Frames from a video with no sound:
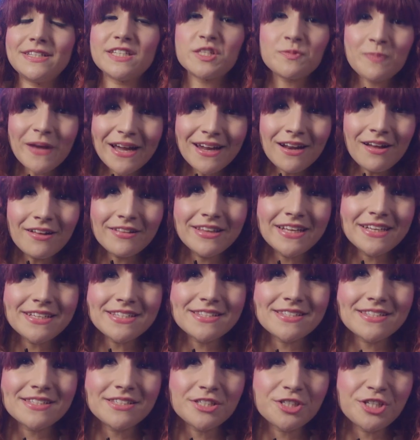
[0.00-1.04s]
Despite all
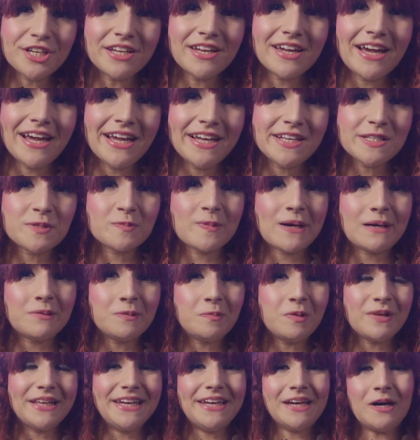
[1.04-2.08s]
this, Shinkai is
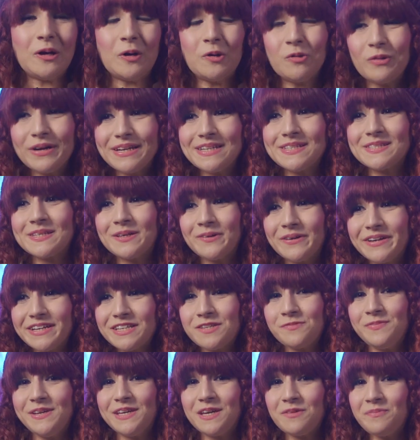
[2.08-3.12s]
probably always going
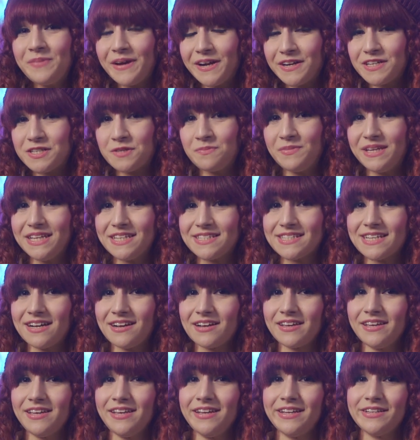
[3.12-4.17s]
to be compared to
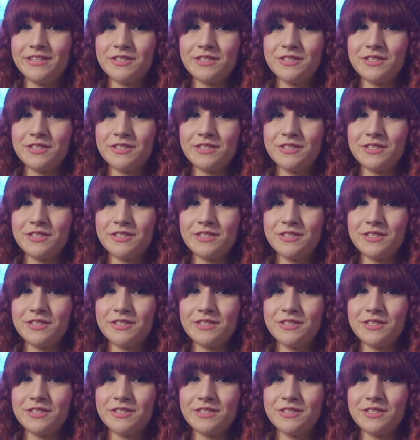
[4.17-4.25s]
Miyazaki.